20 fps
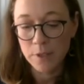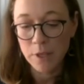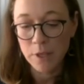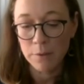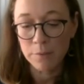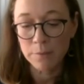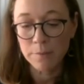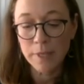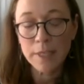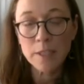
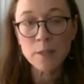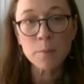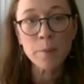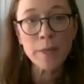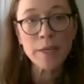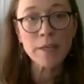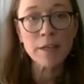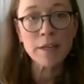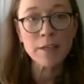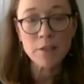So it's
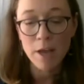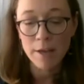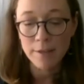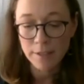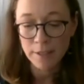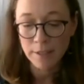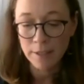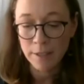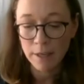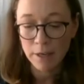been an
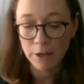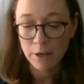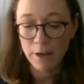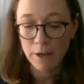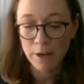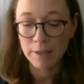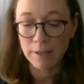exhausting year,